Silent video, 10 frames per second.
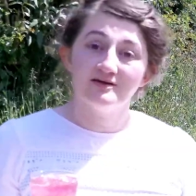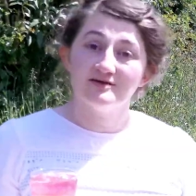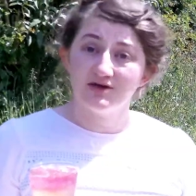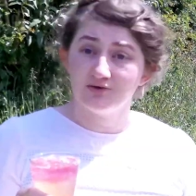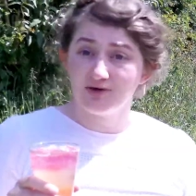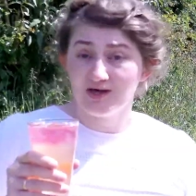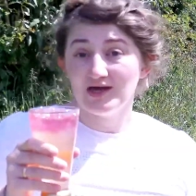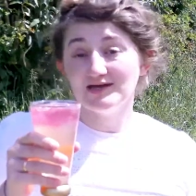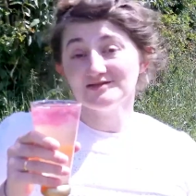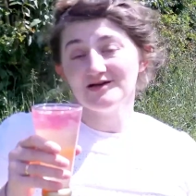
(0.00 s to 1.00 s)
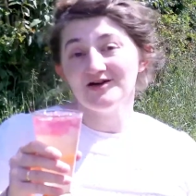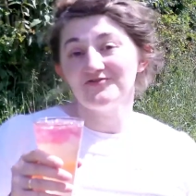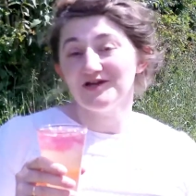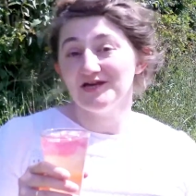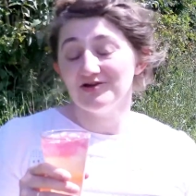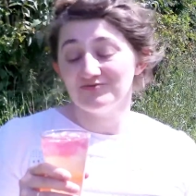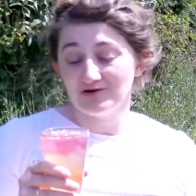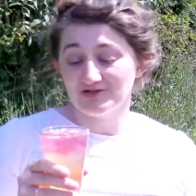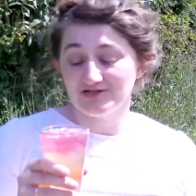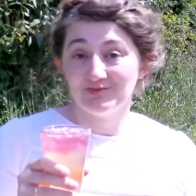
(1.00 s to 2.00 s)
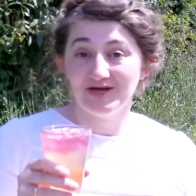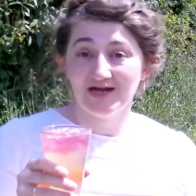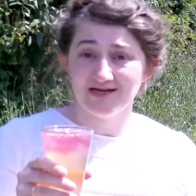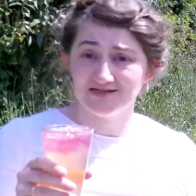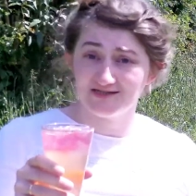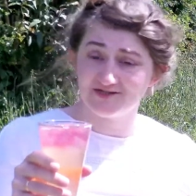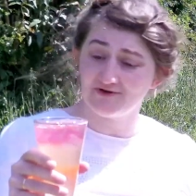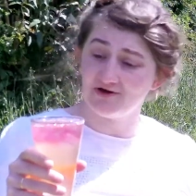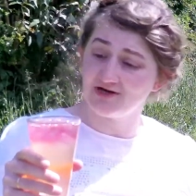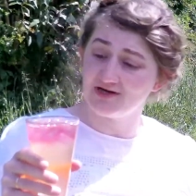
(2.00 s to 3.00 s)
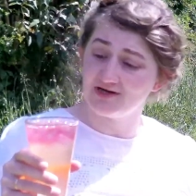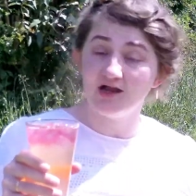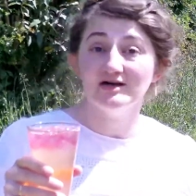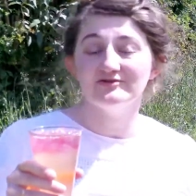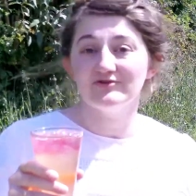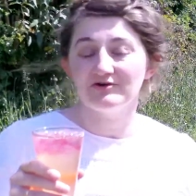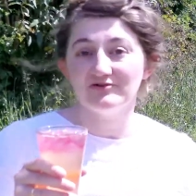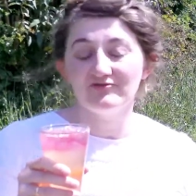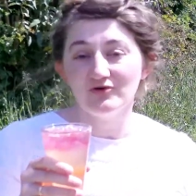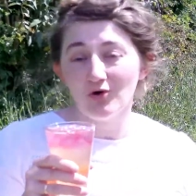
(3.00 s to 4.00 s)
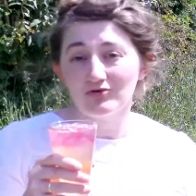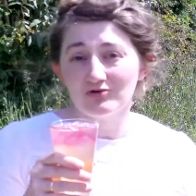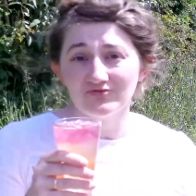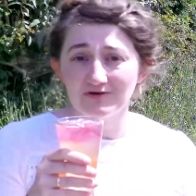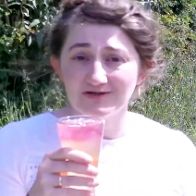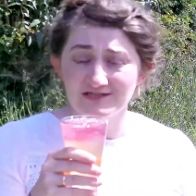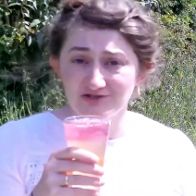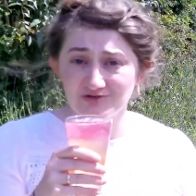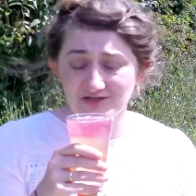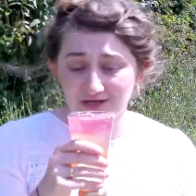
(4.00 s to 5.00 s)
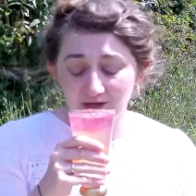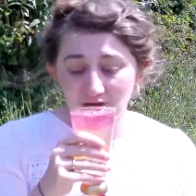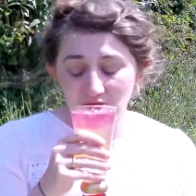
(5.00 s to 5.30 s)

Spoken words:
So here's our lovely rose lemonade. It's very light, very floral, very citrusy.